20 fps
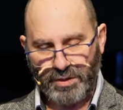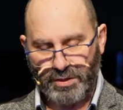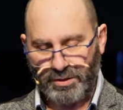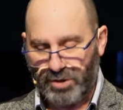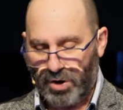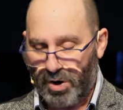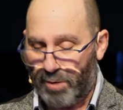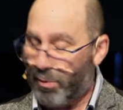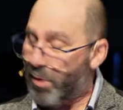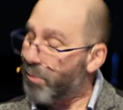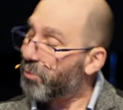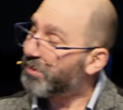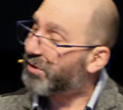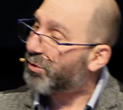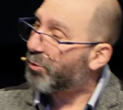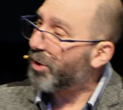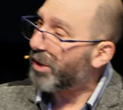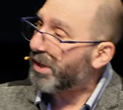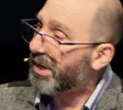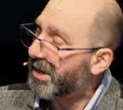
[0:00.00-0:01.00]
at the time what was
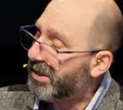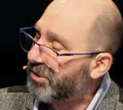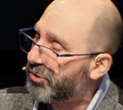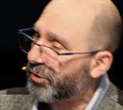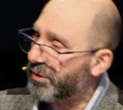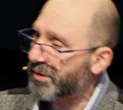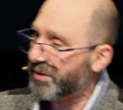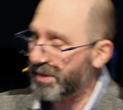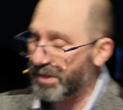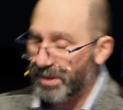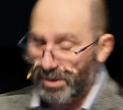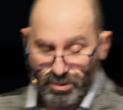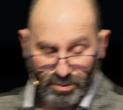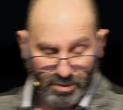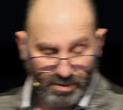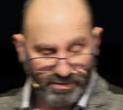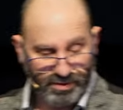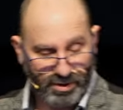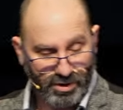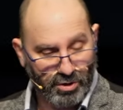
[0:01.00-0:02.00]
really interesting, and I'm
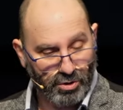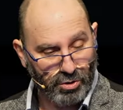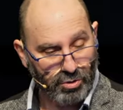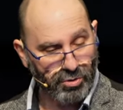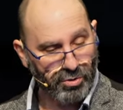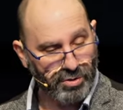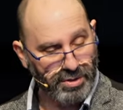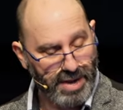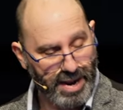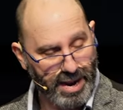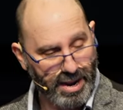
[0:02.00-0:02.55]
going to conclude